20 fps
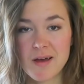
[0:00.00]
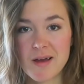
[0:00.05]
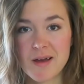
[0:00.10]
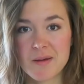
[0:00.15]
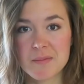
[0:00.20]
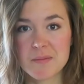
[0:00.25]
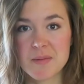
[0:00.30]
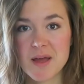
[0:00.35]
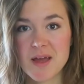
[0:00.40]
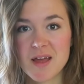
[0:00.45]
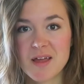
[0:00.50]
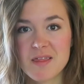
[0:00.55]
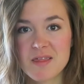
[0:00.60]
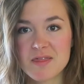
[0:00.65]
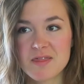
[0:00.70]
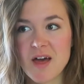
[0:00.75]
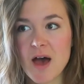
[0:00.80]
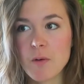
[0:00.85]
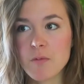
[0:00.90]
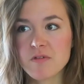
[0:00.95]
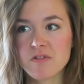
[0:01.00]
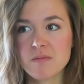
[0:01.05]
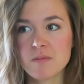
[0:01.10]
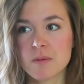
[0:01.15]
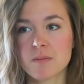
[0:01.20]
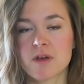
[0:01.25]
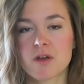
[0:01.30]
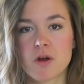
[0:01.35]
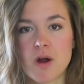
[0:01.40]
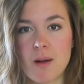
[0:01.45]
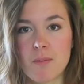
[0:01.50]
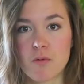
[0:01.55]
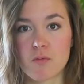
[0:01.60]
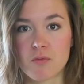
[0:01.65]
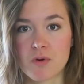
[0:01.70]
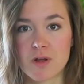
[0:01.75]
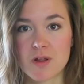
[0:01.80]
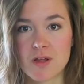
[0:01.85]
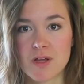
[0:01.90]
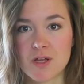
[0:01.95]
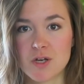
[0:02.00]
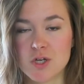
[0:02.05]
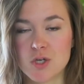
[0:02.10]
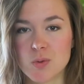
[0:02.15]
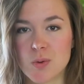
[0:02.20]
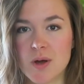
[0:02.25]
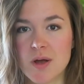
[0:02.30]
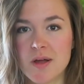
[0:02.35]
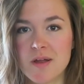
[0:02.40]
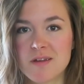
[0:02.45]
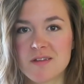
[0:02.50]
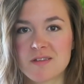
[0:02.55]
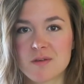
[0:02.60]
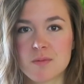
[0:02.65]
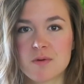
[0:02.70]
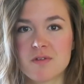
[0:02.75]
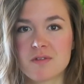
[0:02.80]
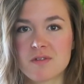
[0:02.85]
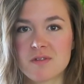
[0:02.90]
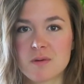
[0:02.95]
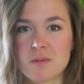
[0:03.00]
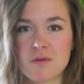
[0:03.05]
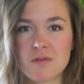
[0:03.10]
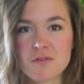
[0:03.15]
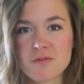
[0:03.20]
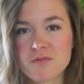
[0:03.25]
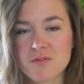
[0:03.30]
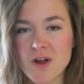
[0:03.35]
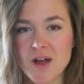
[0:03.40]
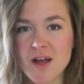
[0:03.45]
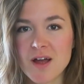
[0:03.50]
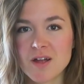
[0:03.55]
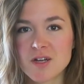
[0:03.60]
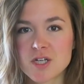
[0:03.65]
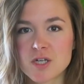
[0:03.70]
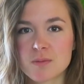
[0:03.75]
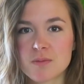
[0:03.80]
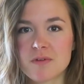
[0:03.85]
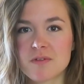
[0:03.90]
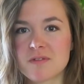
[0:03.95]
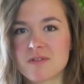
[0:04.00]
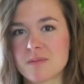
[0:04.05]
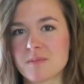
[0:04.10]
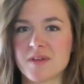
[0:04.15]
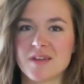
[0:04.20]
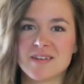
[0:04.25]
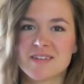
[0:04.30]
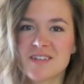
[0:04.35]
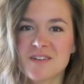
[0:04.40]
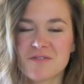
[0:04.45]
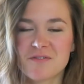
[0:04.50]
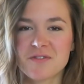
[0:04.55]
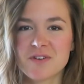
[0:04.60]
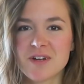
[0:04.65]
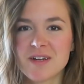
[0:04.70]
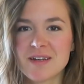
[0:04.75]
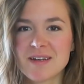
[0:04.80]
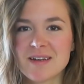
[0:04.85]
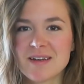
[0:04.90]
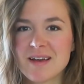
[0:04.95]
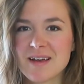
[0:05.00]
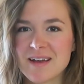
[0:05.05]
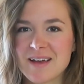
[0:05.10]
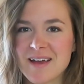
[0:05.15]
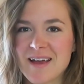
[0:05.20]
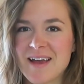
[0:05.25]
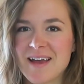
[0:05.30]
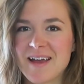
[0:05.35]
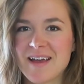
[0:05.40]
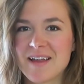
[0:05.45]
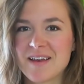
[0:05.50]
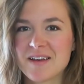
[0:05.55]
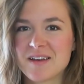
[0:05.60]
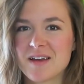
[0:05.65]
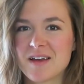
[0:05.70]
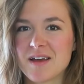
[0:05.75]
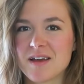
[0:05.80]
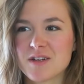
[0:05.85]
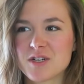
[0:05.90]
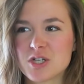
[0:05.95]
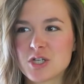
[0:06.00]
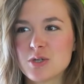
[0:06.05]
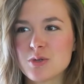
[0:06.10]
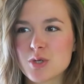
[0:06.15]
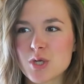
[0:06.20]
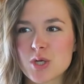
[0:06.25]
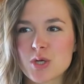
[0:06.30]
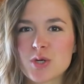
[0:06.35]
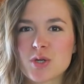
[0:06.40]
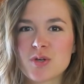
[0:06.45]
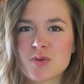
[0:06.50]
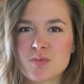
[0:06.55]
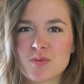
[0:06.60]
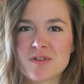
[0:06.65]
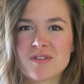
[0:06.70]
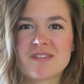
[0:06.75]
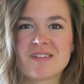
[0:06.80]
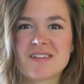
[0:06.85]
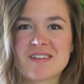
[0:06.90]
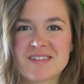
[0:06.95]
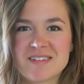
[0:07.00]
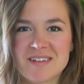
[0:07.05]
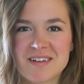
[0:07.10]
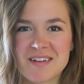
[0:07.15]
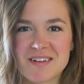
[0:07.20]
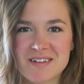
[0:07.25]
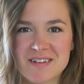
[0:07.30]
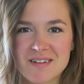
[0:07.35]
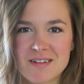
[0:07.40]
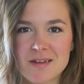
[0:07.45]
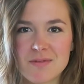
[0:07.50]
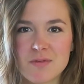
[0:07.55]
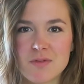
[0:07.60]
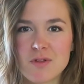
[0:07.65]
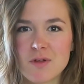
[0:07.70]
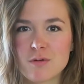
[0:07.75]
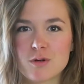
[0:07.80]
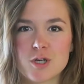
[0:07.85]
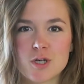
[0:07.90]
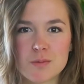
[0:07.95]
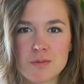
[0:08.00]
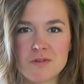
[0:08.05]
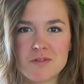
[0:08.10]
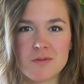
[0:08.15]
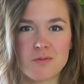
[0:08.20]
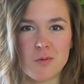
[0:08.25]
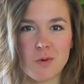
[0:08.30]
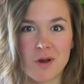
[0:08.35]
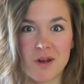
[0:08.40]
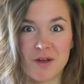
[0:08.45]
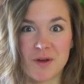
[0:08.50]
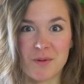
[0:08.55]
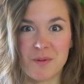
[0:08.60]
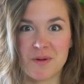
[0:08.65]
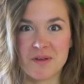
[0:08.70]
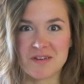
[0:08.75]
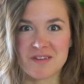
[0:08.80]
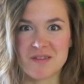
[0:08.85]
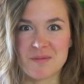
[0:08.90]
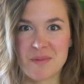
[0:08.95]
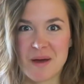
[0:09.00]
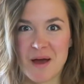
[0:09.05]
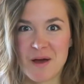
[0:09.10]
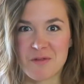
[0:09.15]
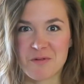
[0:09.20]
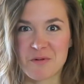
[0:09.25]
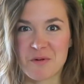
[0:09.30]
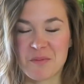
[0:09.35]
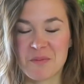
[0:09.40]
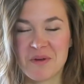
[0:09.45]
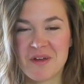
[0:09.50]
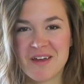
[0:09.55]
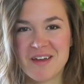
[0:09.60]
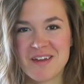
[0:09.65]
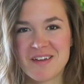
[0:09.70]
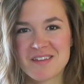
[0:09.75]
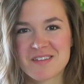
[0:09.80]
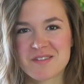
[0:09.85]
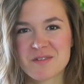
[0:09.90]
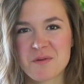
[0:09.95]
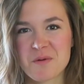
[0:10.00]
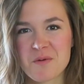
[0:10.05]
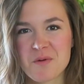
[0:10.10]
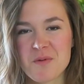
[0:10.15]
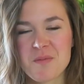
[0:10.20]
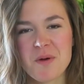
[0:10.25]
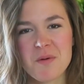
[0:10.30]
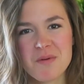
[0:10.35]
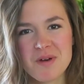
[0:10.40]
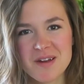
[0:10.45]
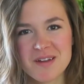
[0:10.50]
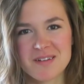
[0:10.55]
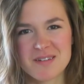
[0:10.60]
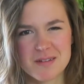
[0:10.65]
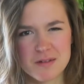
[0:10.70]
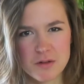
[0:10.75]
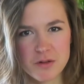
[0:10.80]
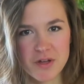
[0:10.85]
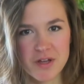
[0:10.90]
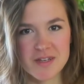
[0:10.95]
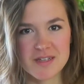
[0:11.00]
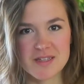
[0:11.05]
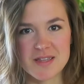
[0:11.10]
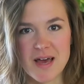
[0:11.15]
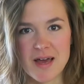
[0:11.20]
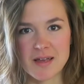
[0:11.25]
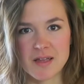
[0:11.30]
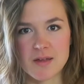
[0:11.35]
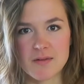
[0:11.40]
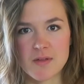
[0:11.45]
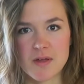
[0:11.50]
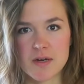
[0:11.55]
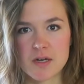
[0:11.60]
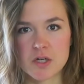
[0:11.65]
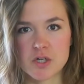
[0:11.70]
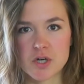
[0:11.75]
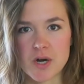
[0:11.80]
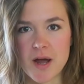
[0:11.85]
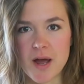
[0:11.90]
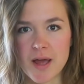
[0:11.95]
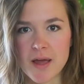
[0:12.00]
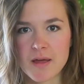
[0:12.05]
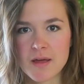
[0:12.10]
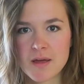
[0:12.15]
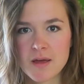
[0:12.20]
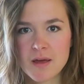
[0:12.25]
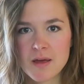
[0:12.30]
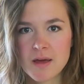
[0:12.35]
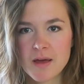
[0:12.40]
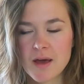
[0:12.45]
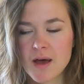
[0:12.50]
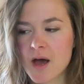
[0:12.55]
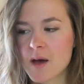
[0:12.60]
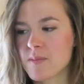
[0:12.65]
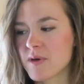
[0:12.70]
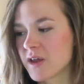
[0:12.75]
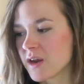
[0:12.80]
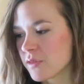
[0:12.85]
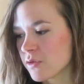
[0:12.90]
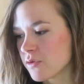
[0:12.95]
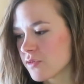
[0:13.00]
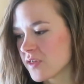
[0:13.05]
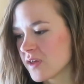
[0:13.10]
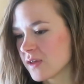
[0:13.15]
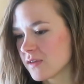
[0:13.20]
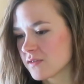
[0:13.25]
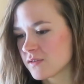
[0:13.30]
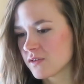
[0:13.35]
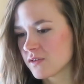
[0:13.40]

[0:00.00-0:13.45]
And that was something my grandma really enjoyed because it was fresh, it was something different, and she usually couldn't resist it even though she was avoiding going to the bathroom. So you might want to look into that and give that a try. Another thing